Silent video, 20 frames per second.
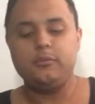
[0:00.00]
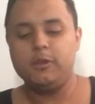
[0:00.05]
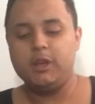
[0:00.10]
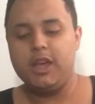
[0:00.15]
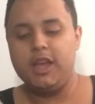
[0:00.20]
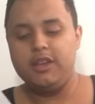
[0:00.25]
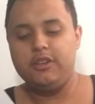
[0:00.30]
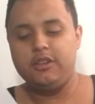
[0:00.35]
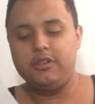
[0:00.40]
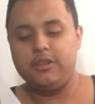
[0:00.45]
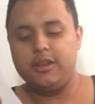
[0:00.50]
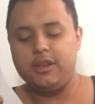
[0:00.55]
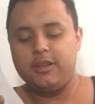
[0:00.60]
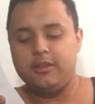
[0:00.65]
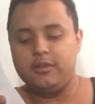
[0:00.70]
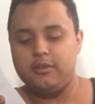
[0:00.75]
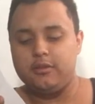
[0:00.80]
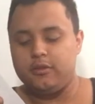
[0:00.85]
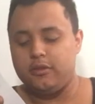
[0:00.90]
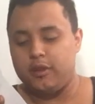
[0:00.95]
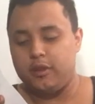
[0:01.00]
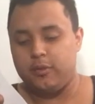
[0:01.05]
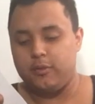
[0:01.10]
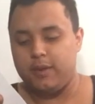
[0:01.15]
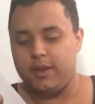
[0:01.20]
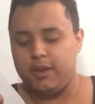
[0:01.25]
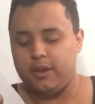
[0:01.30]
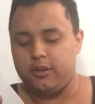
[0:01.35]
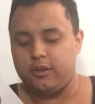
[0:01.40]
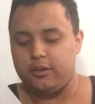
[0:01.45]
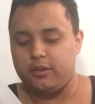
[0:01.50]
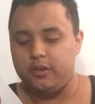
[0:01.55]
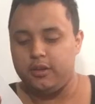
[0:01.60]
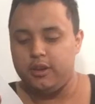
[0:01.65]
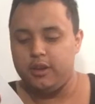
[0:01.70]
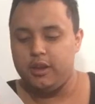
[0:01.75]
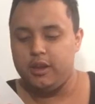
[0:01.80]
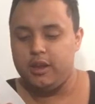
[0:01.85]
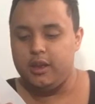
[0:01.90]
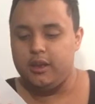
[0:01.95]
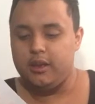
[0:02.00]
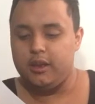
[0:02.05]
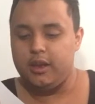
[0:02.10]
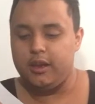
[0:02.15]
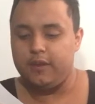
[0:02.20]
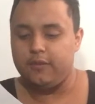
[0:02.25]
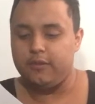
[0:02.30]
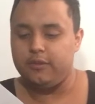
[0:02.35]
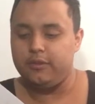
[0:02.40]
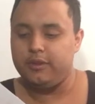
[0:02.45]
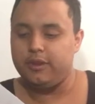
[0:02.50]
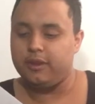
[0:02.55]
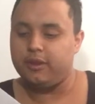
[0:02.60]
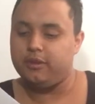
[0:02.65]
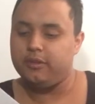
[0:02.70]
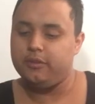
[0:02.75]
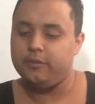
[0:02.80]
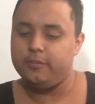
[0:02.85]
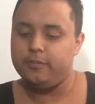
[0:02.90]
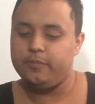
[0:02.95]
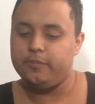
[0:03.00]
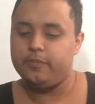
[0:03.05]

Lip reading: Okay, just like regular iPhone stickers.